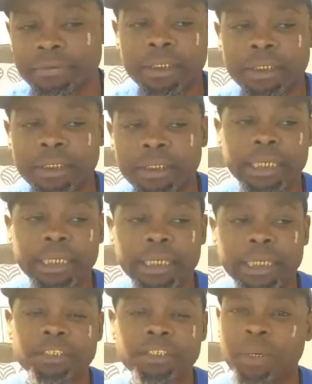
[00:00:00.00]
And
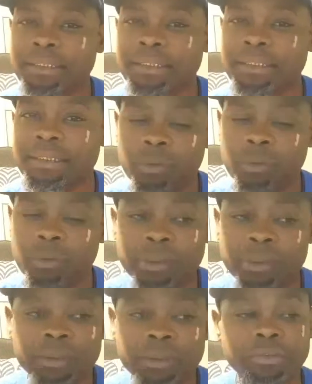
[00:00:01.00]
that's why I say don't limit
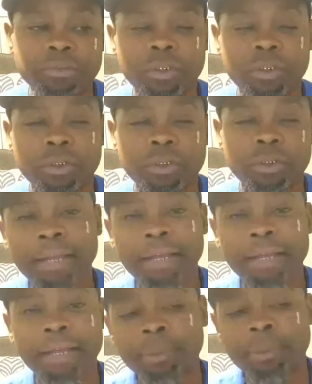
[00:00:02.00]
yourself. So you have to
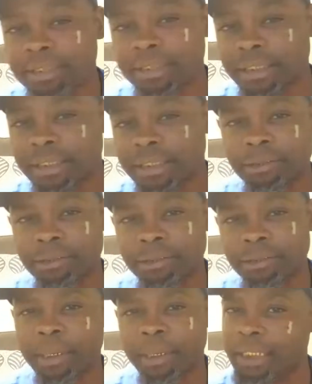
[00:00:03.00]
plant seeds and
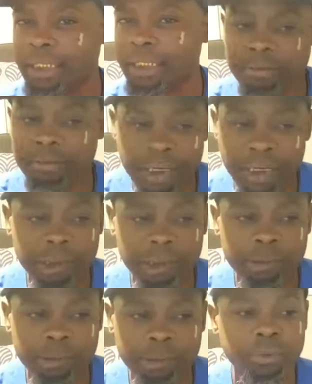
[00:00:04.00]
make things
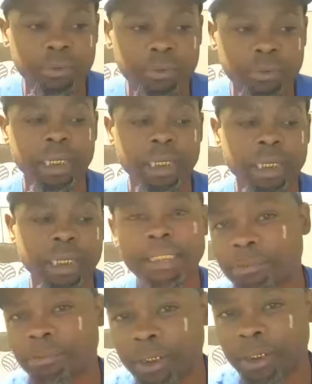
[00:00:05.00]
available and make
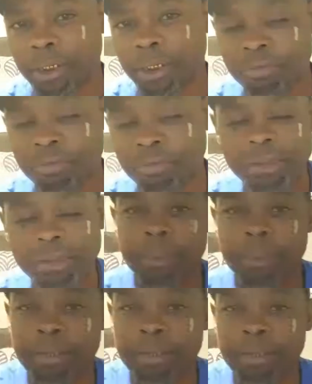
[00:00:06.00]
things better for yourself
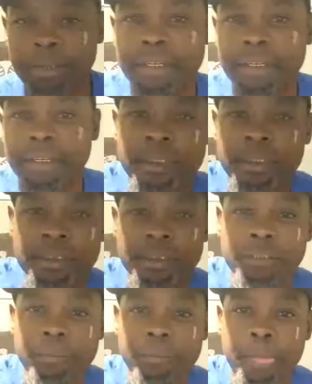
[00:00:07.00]
by investing in
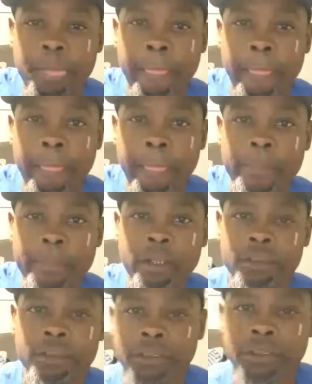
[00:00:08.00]
yourself.
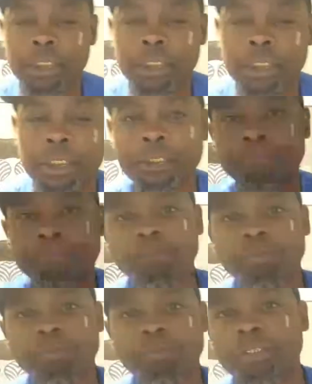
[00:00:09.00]
So um,
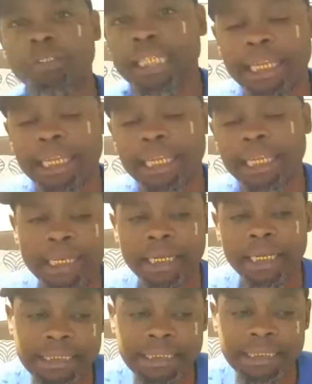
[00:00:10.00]
just wanted to say that, man.
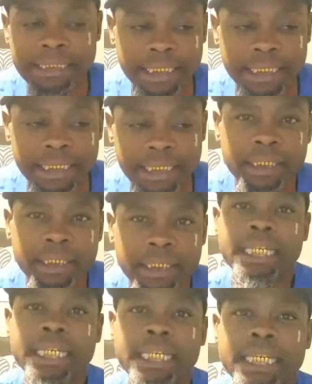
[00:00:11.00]
Like I say, it
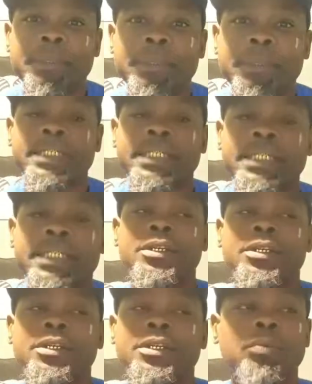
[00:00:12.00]
has been
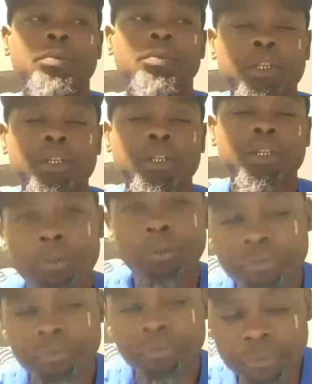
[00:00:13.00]
one of
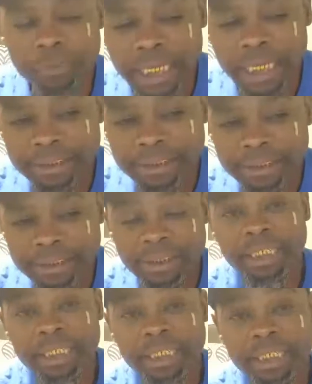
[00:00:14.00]
those few days, a,
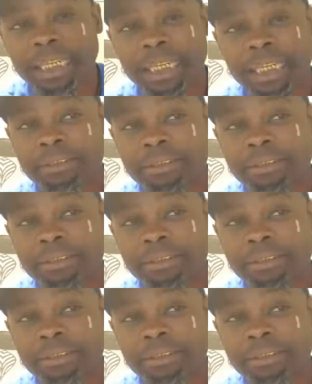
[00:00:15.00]
a nice